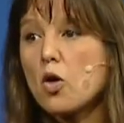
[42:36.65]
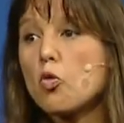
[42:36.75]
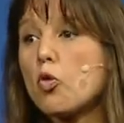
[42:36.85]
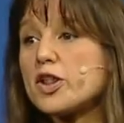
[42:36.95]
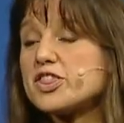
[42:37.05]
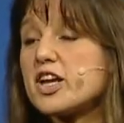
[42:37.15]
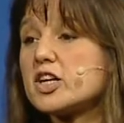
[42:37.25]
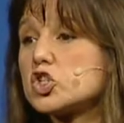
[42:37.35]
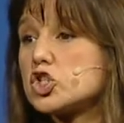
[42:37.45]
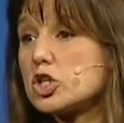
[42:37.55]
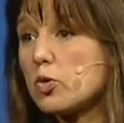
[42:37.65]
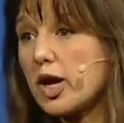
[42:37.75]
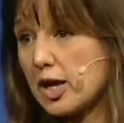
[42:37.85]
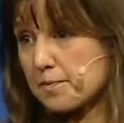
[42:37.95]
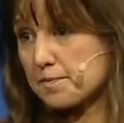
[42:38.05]
What they're
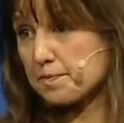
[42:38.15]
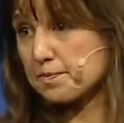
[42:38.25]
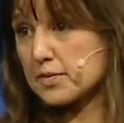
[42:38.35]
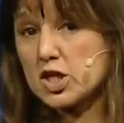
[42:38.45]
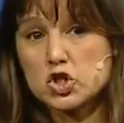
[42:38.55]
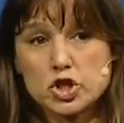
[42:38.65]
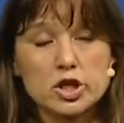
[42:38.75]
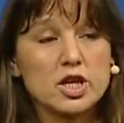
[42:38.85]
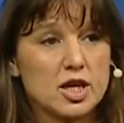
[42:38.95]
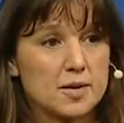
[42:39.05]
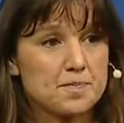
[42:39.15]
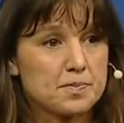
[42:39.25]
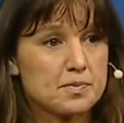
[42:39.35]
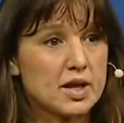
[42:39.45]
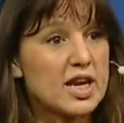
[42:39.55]
doing in Turkey
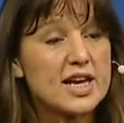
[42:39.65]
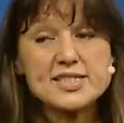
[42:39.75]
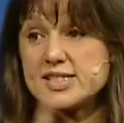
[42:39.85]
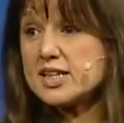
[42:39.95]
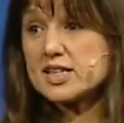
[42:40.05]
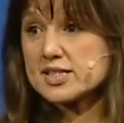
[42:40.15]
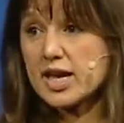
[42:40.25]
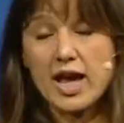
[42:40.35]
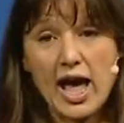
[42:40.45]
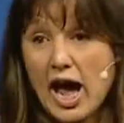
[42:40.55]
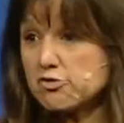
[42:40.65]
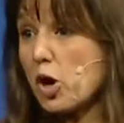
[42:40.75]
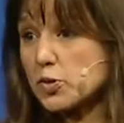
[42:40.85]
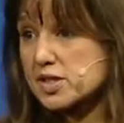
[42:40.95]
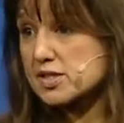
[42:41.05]
and I see this, like, I
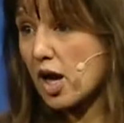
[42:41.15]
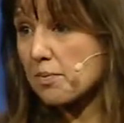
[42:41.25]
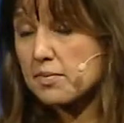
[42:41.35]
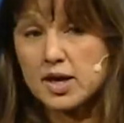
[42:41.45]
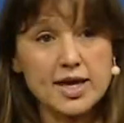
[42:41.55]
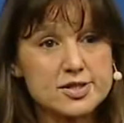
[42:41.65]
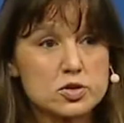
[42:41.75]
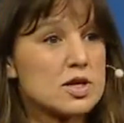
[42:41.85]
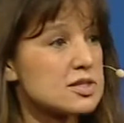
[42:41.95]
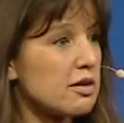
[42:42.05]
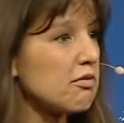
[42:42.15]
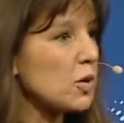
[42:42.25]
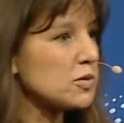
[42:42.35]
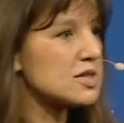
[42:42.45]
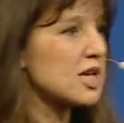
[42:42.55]
wrote this up. As soon as I
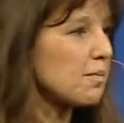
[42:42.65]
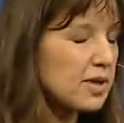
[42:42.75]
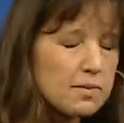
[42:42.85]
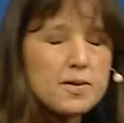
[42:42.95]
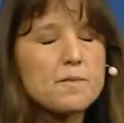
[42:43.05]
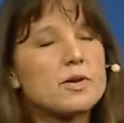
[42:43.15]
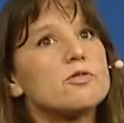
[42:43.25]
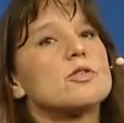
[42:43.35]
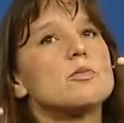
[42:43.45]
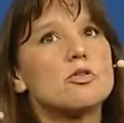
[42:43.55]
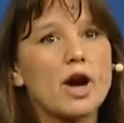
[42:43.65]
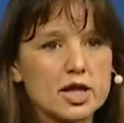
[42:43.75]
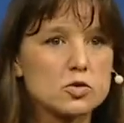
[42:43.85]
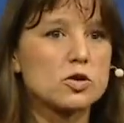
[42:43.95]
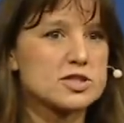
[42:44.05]
wrote this up, like, people from around
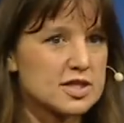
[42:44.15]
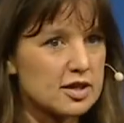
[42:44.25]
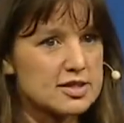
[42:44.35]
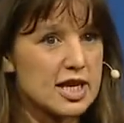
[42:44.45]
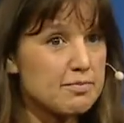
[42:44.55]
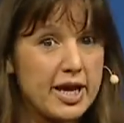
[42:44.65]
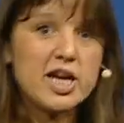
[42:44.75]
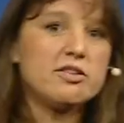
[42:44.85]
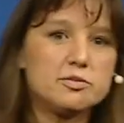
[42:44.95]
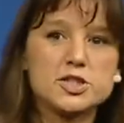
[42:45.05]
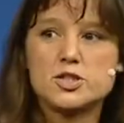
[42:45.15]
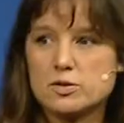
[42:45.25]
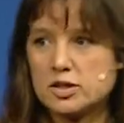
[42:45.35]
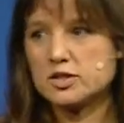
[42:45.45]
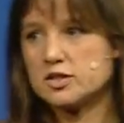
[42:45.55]
the world started saying, my government
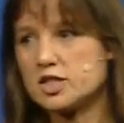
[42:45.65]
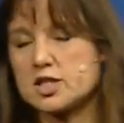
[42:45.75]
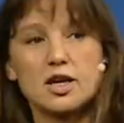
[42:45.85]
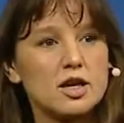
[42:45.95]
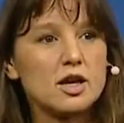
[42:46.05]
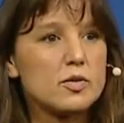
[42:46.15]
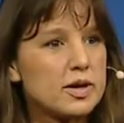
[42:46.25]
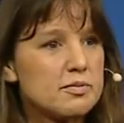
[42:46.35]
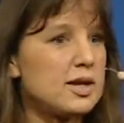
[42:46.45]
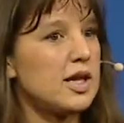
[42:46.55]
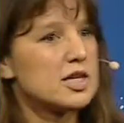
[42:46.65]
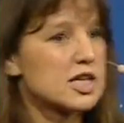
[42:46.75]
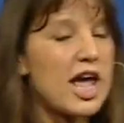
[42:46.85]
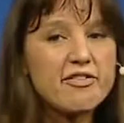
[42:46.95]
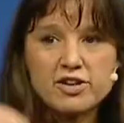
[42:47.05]
too, Indonesia, you know, my Malaysia.
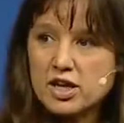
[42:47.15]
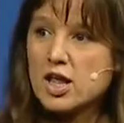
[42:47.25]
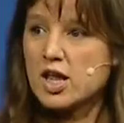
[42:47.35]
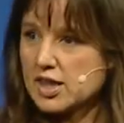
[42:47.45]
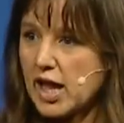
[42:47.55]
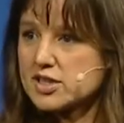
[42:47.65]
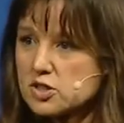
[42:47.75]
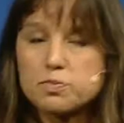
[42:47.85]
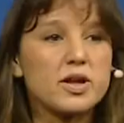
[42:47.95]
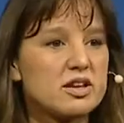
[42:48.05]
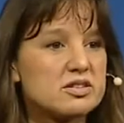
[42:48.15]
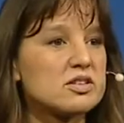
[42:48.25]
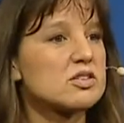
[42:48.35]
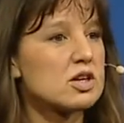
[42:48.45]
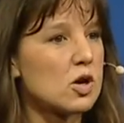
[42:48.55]
Every, lots of
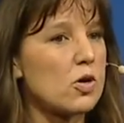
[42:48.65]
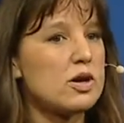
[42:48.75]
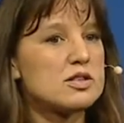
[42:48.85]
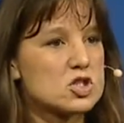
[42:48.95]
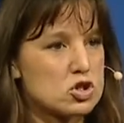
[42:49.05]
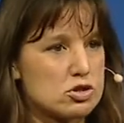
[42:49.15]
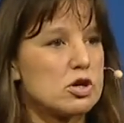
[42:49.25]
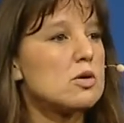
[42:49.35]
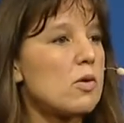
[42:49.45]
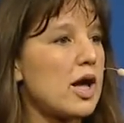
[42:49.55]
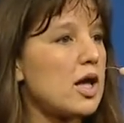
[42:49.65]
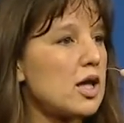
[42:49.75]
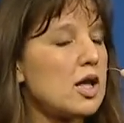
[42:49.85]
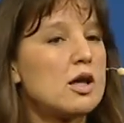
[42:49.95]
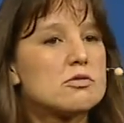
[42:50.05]
places are going this third way,
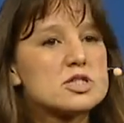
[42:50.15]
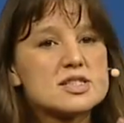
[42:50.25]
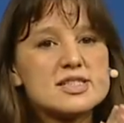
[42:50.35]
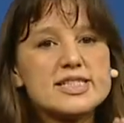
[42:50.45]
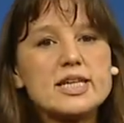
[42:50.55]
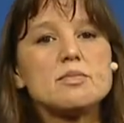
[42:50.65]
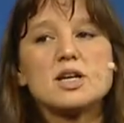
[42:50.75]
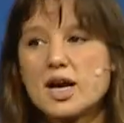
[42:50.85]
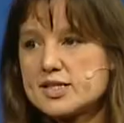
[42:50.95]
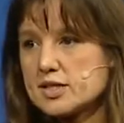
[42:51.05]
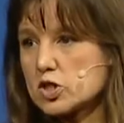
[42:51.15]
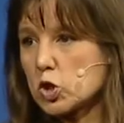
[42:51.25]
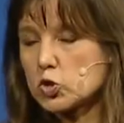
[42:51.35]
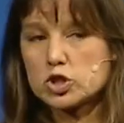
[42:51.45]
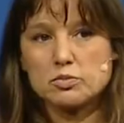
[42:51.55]
which is demonizing
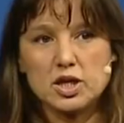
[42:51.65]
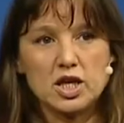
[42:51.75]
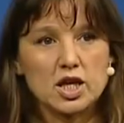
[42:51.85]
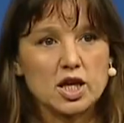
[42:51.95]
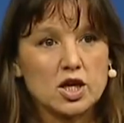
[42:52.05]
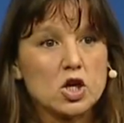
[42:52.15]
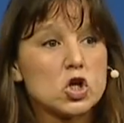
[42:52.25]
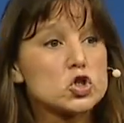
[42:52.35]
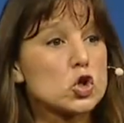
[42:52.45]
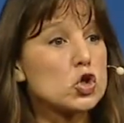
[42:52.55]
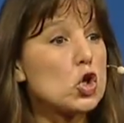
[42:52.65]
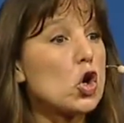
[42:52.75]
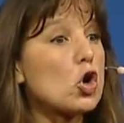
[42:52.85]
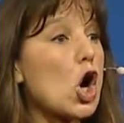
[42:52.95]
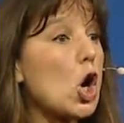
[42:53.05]
social media. So
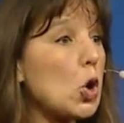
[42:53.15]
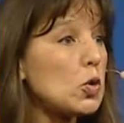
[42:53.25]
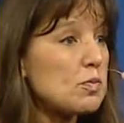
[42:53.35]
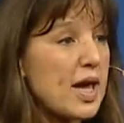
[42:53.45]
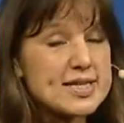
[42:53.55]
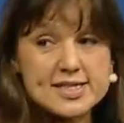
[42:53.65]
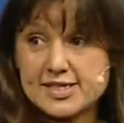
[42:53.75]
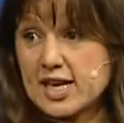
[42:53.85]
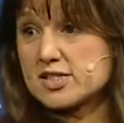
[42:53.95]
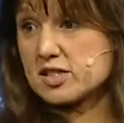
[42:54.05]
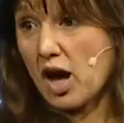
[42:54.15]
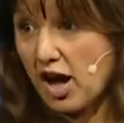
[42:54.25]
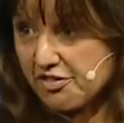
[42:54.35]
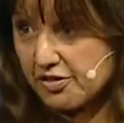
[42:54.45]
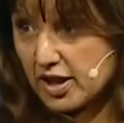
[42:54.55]
your own base stays
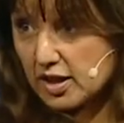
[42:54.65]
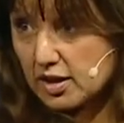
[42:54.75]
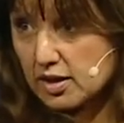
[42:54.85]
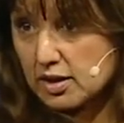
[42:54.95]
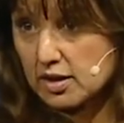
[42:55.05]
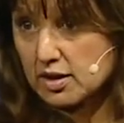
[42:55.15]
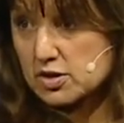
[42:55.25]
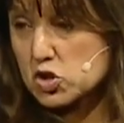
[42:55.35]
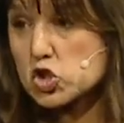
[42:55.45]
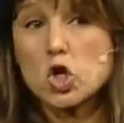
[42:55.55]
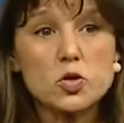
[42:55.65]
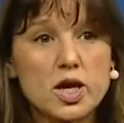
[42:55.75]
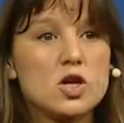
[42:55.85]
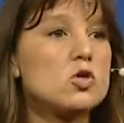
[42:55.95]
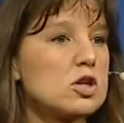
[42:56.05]
off it so
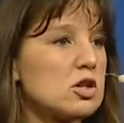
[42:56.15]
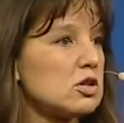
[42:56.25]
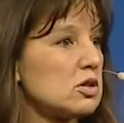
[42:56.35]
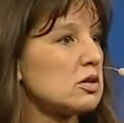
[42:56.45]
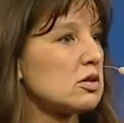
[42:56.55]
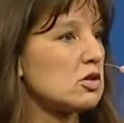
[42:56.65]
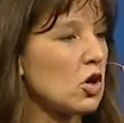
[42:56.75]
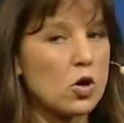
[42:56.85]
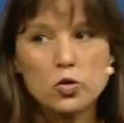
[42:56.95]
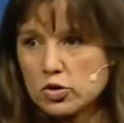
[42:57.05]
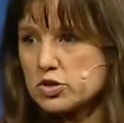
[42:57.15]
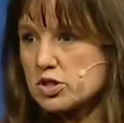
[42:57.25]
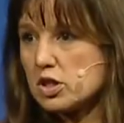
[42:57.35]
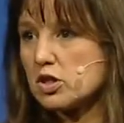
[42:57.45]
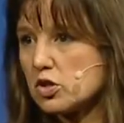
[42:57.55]
that you can go
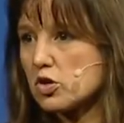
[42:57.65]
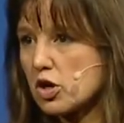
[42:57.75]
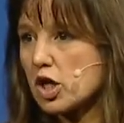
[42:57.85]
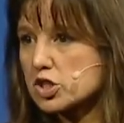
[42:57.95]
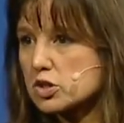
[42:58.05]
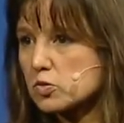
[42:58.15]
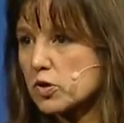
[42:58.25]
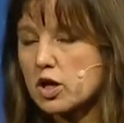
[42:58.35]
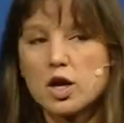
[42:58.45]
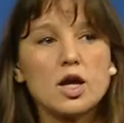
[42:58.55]
continue your culture war.